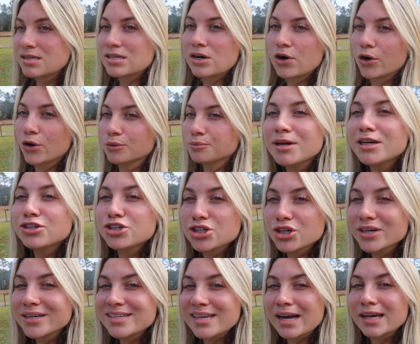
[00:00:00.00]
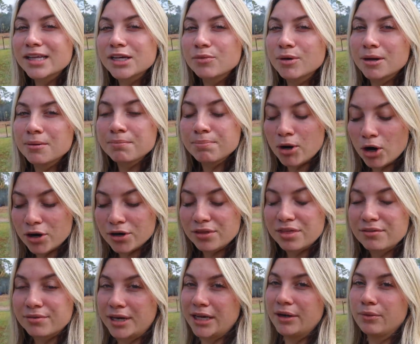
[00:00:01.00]
So I'm not sure exactly when
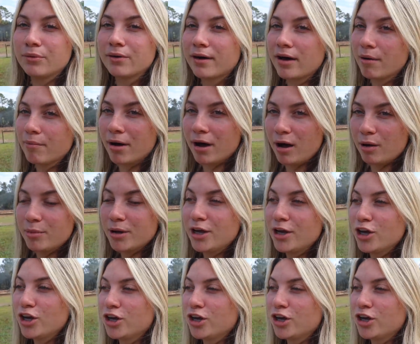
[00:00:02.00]
part three will come up,